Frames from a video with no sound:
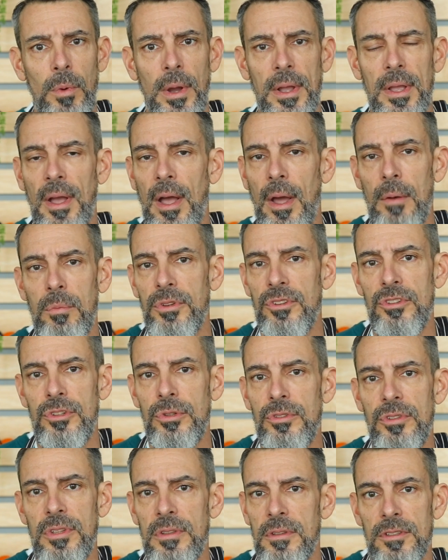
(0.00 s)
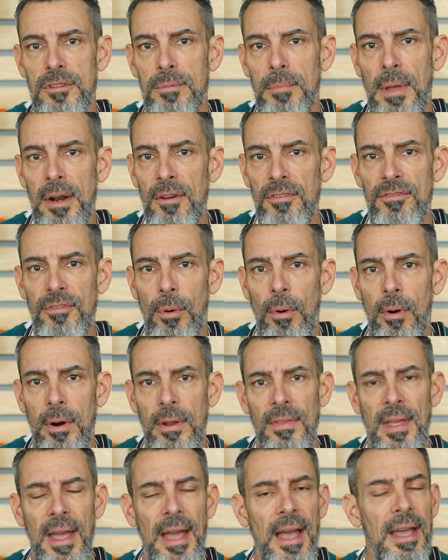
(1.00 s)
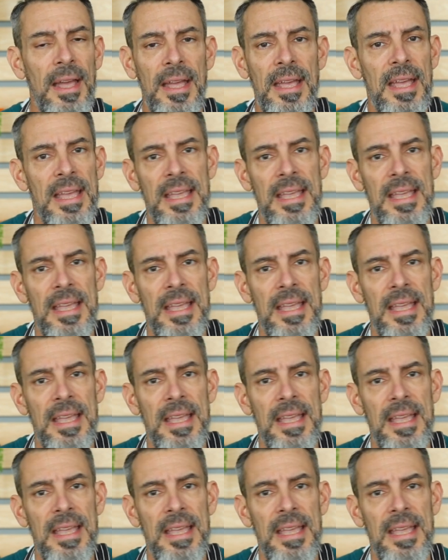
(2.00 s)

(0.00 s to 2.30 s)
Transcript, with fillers: why God was using this metaphor, in that